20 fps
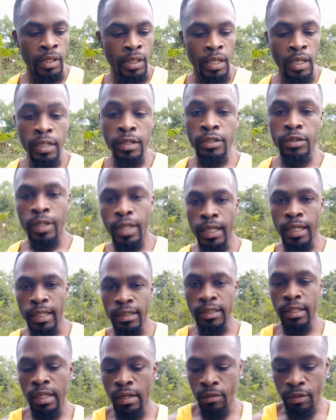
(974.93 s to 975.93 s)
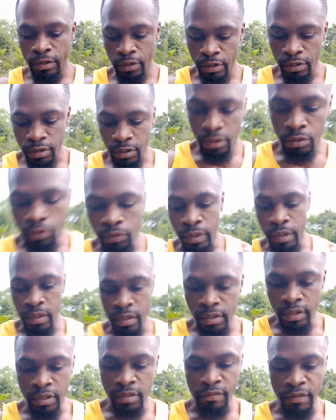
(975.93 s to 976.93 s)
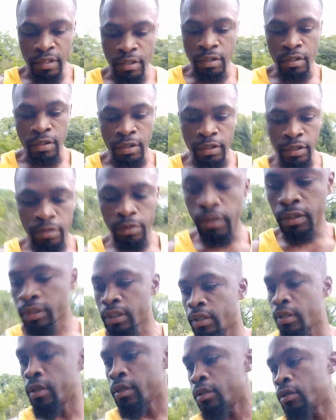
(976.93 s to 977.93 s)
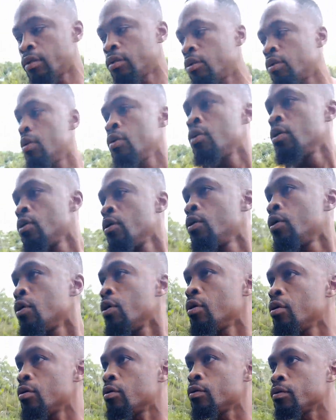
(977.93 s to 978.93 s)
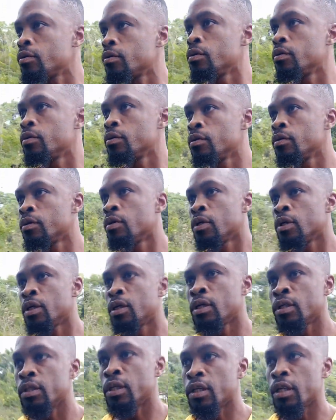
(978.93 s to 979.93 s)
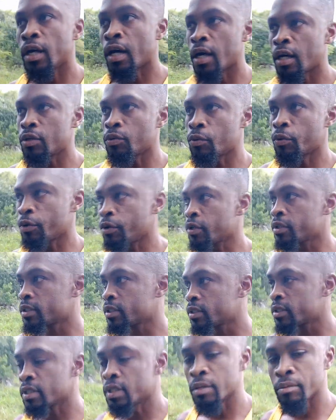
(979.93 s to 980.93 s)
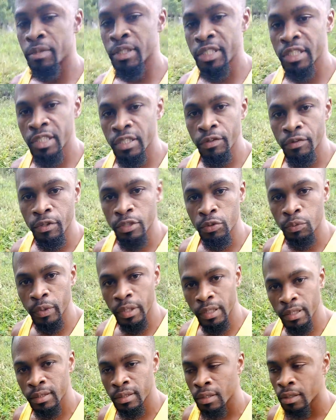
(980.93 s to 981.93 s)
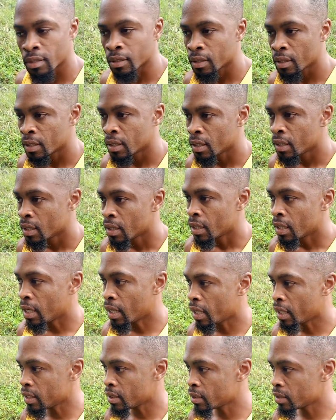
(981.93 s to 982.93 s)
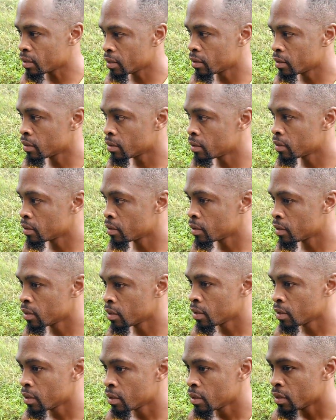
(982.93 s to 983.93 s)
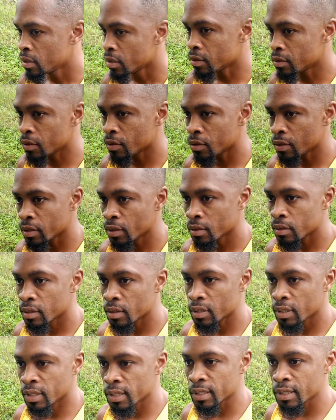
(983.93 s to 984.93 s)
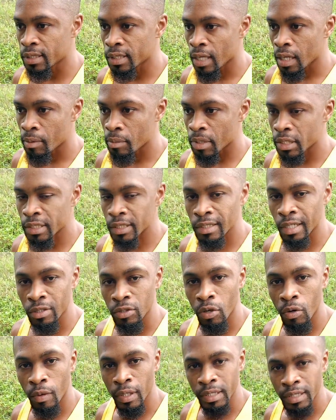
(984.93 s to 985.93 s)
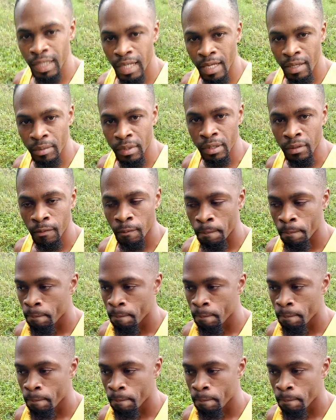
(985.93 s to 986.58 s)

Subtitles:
And so like I said, I was just doing this video just to say, you know, how the Lord works in mysterious ways. And, you know, his timing is not our timing.